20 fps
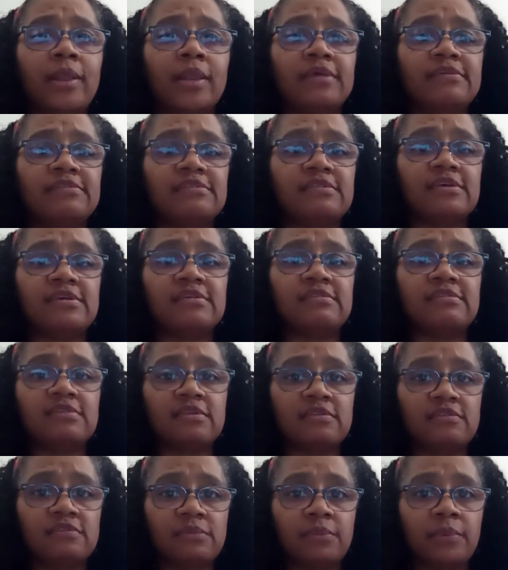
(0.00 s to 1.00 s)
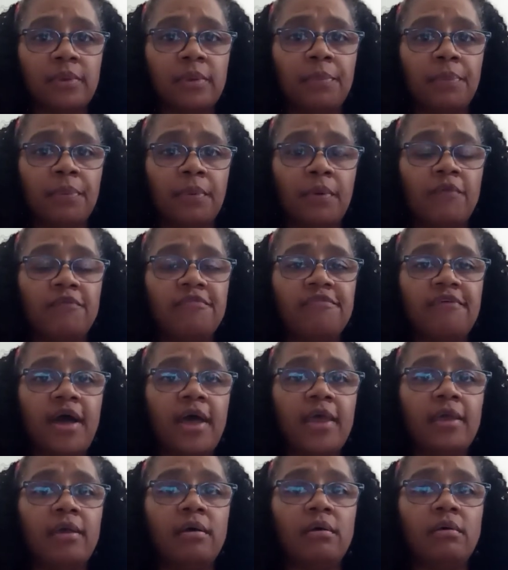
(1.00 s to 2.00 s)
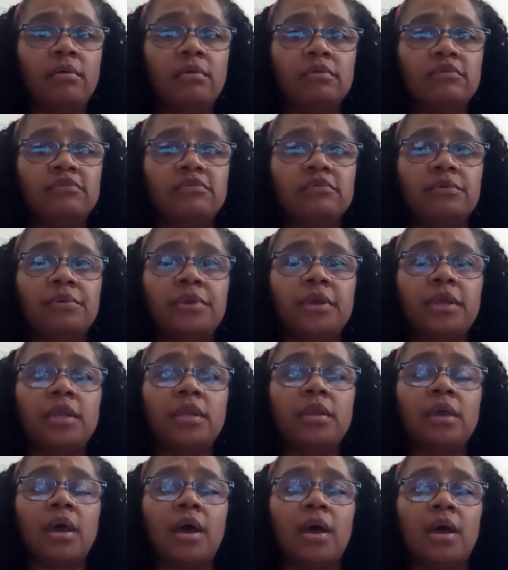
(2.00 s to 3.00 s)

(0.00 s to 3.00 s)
as the sensory profile screen,